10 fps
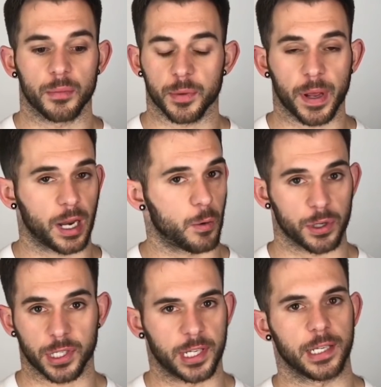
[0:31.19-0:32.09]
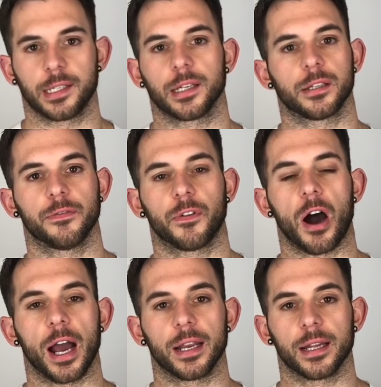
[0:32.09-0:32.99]
Depending on what statistics you
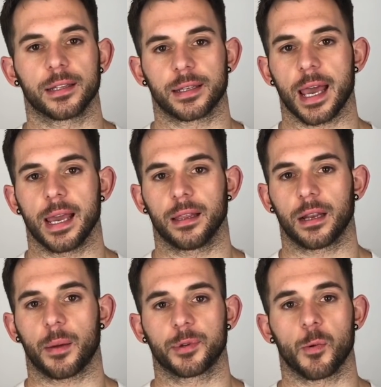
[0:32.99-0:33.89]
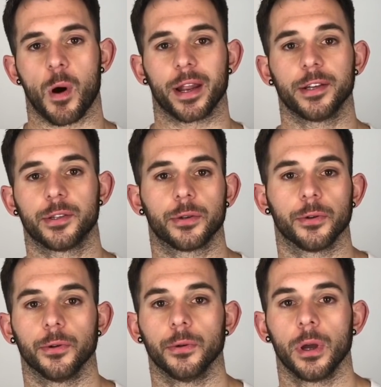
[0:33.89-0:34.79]
find, it's saying that up to 1 in
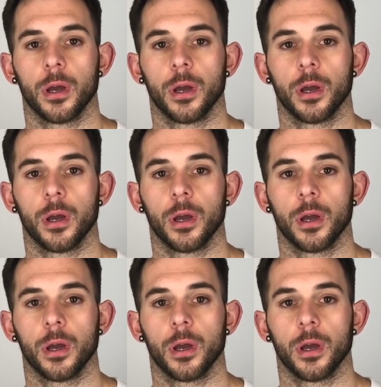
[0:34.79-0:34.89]
2